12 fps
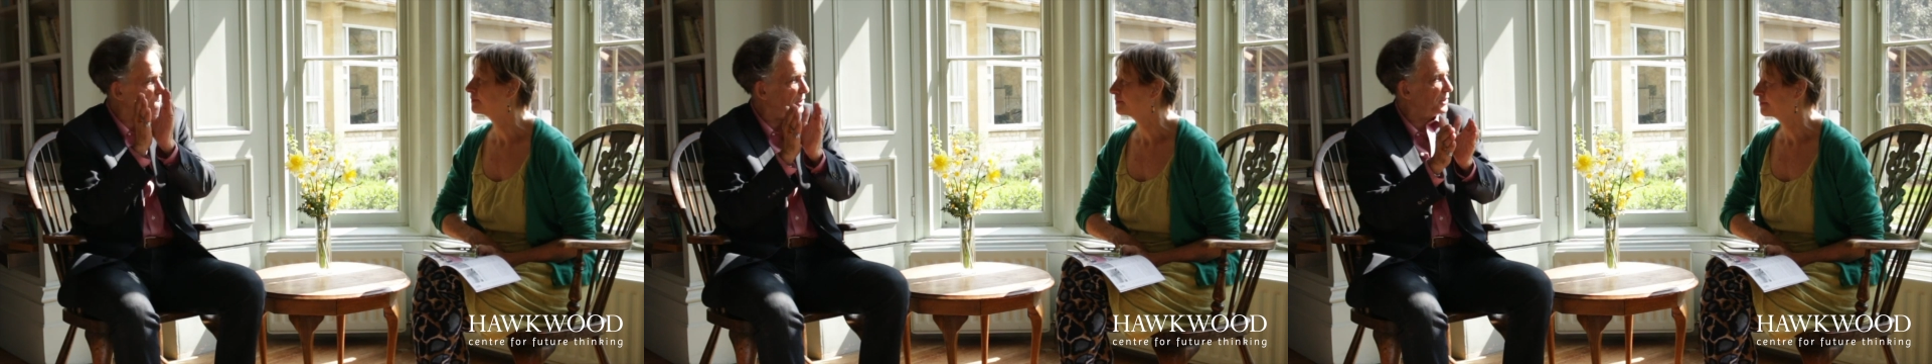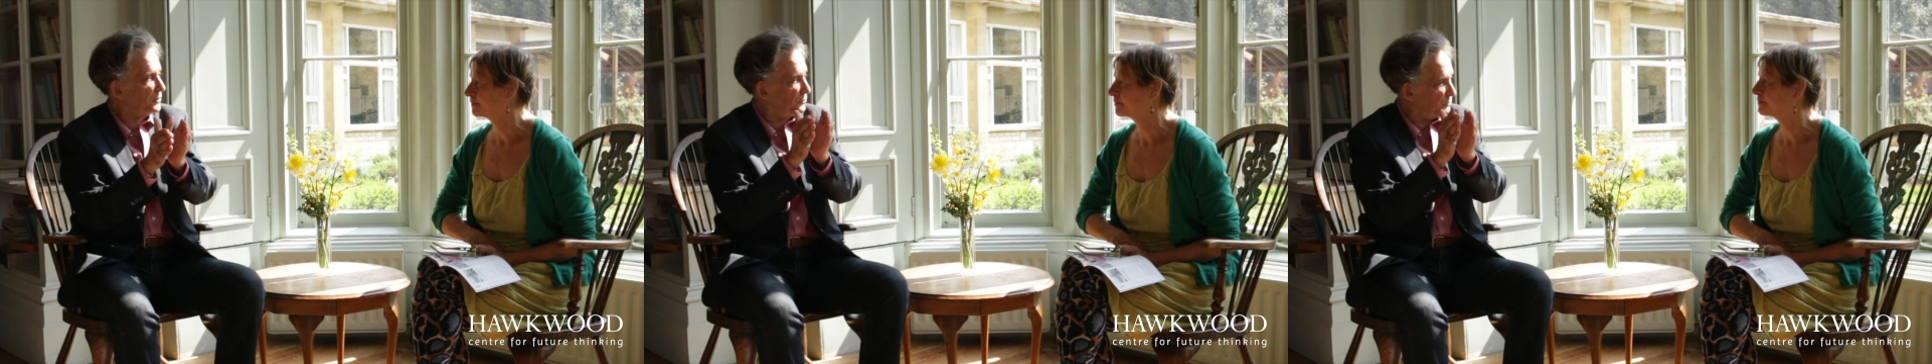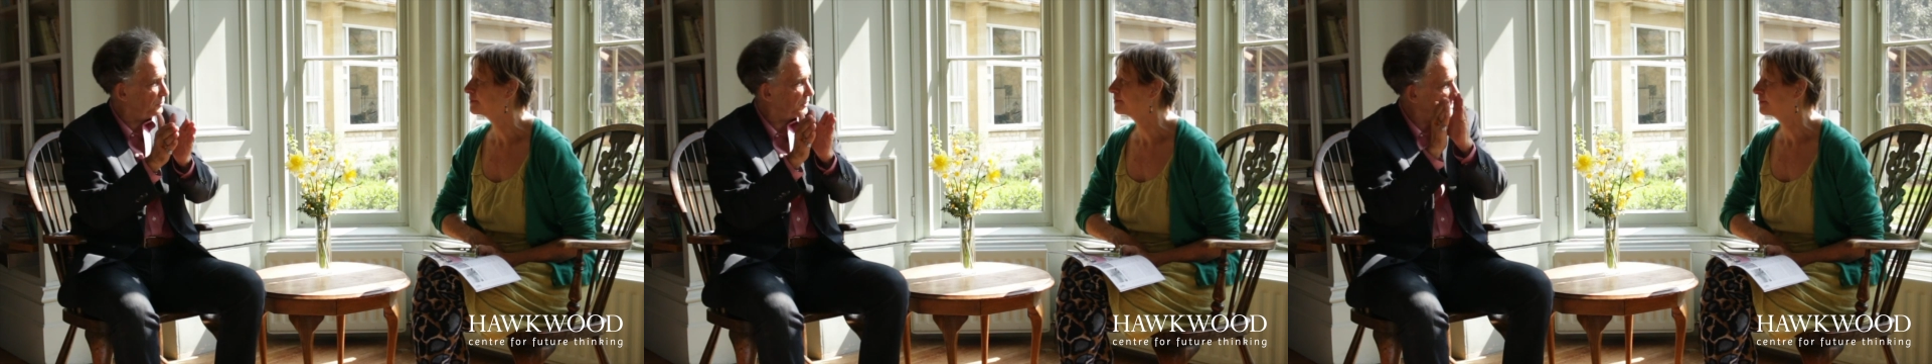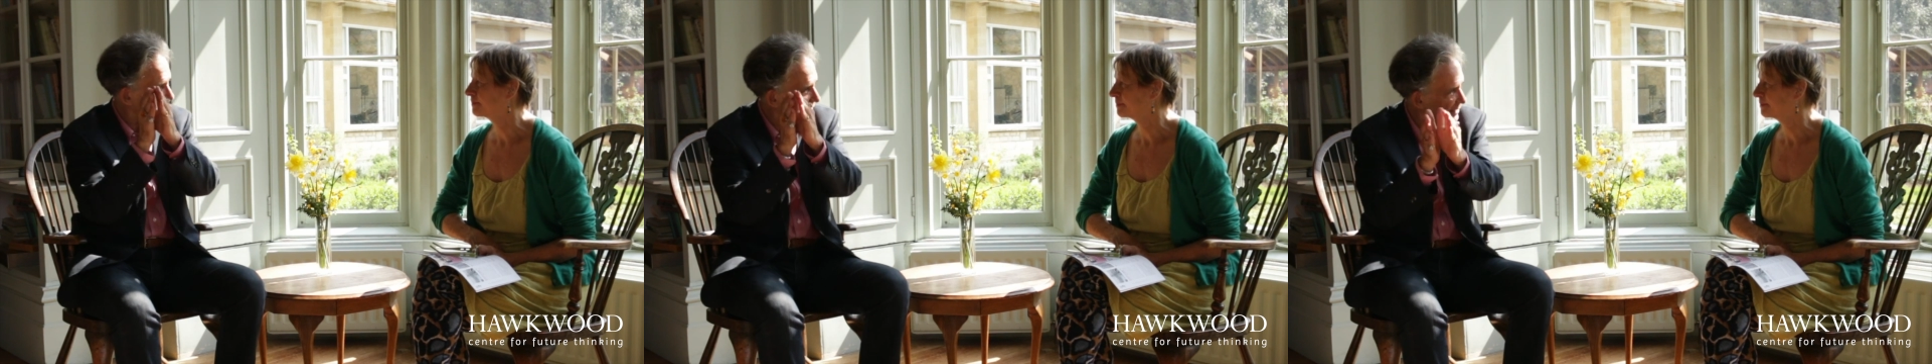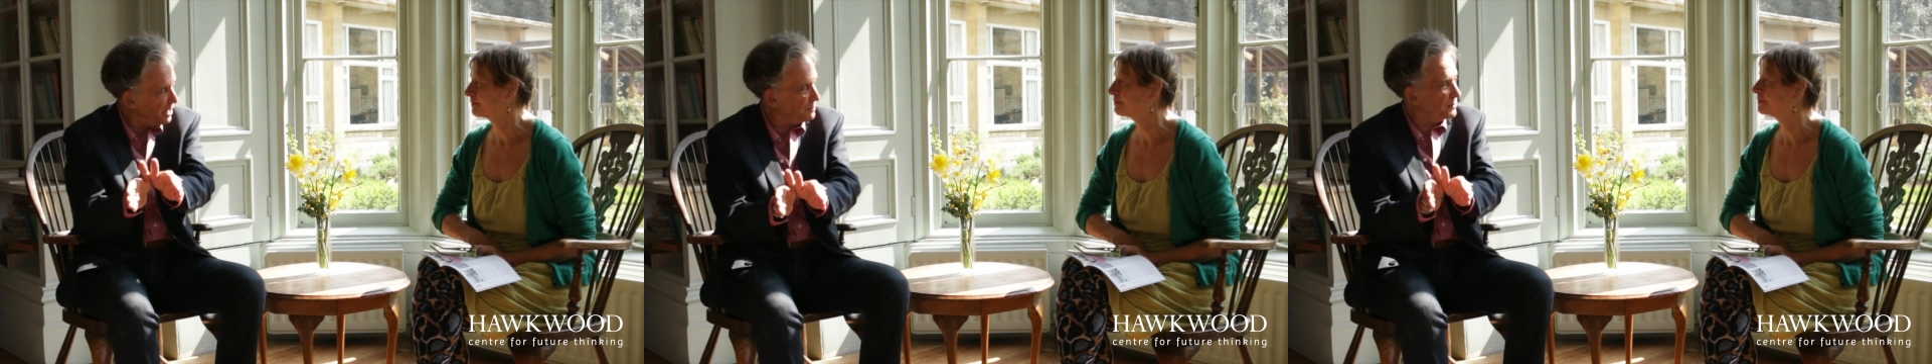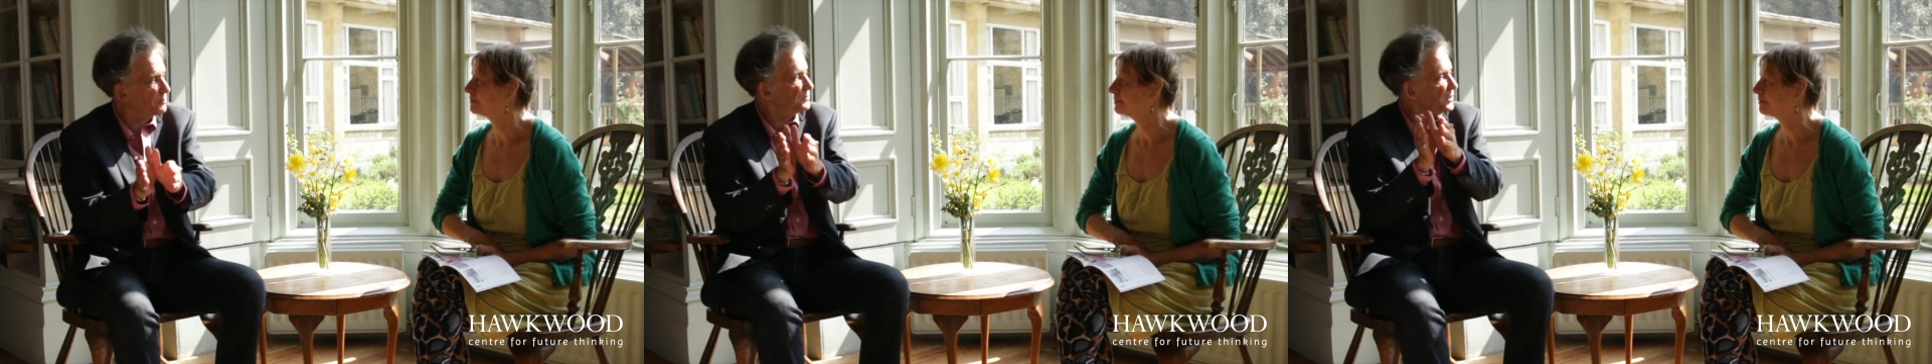it work through the Dalai
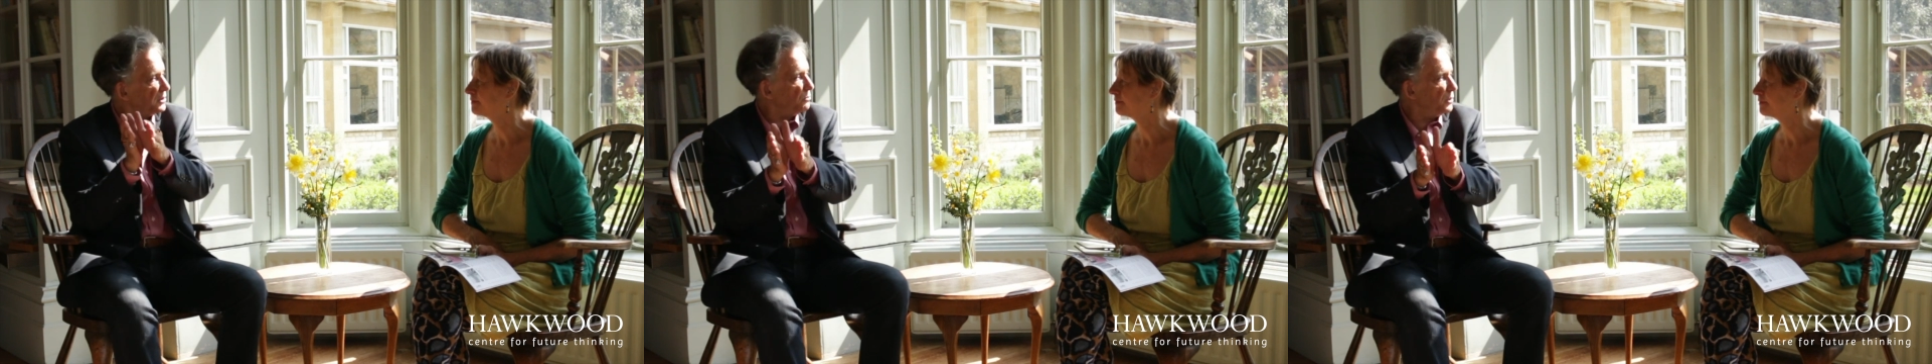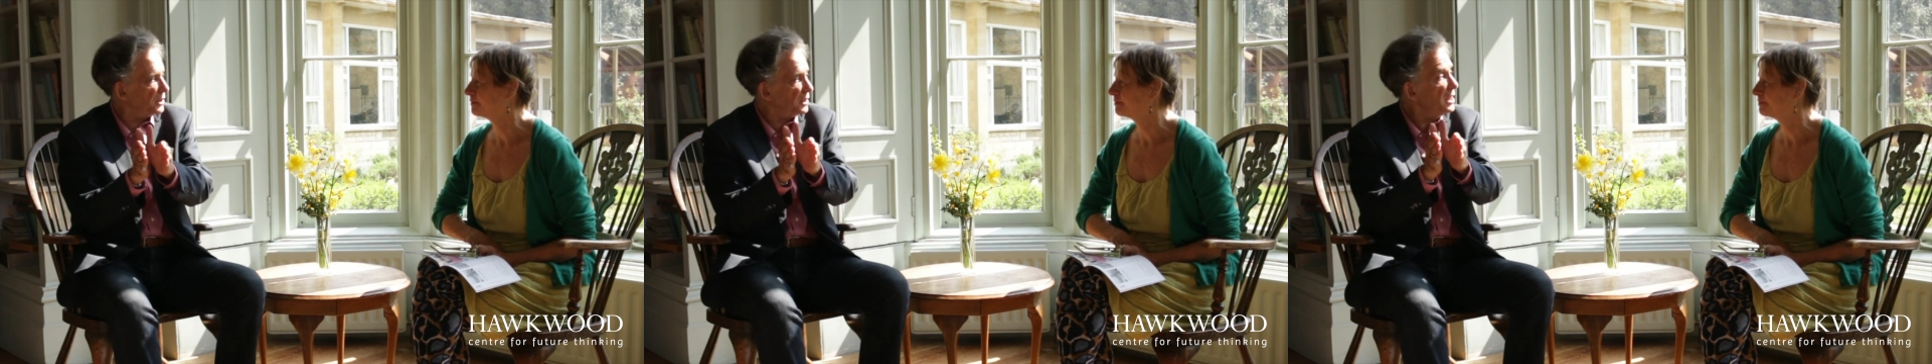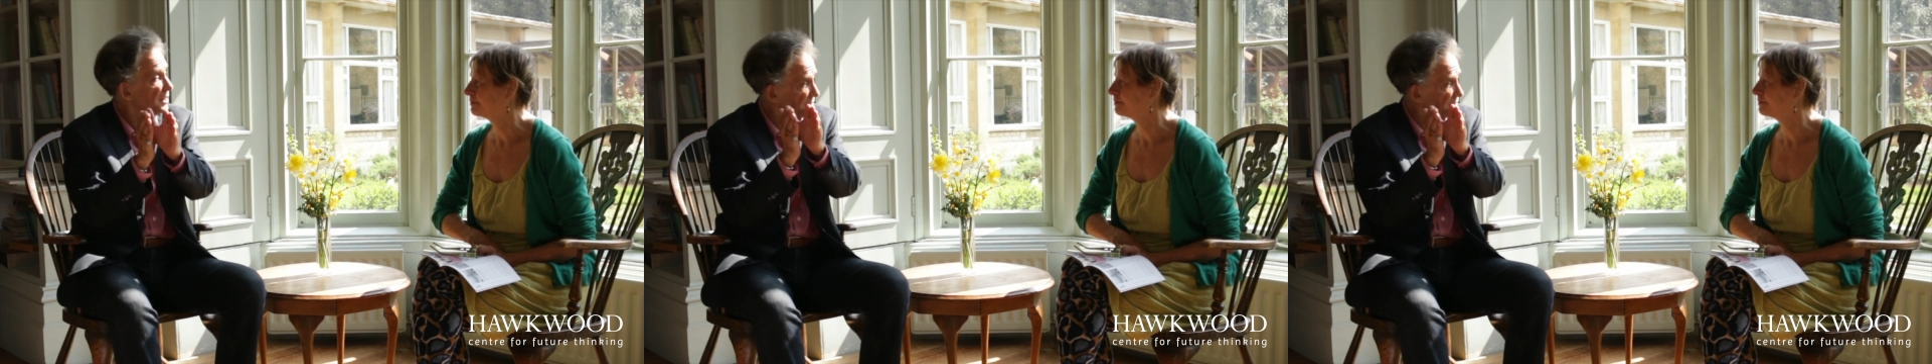Lama. We've seen it work